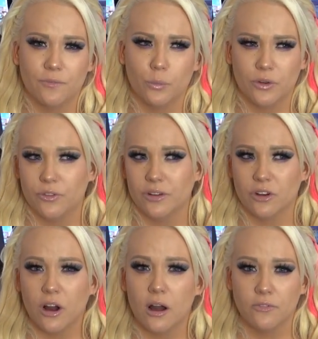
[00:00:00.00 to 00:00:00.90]
would feel
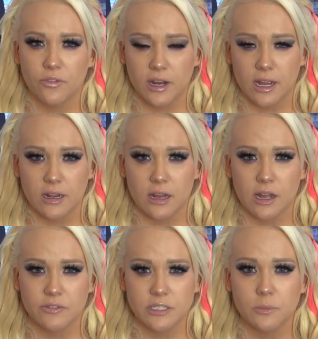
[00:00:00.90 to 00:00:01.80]
confident
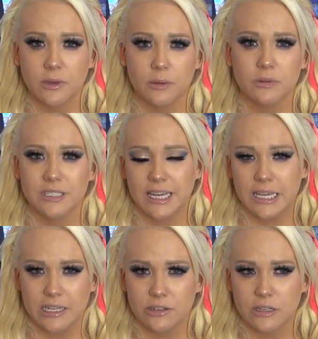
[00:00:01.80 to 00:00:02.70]
enough to be able to
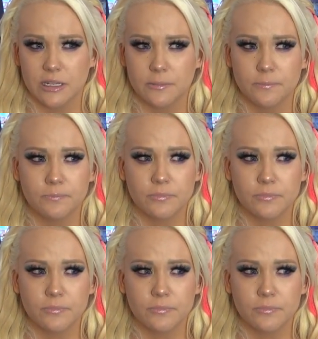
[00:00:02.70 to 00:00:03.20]
handle it.